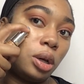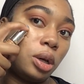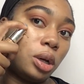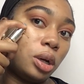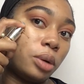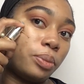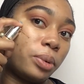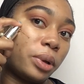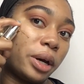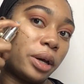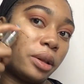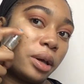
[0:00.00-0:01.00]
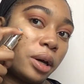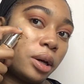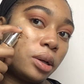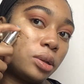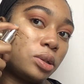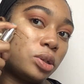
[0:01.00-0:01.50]
and apply that
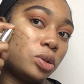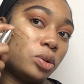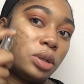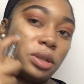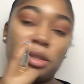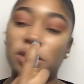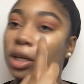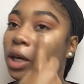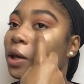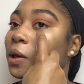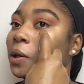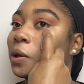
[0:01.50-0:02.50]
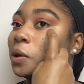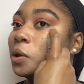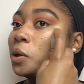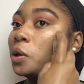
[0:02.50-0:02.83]
to the skin.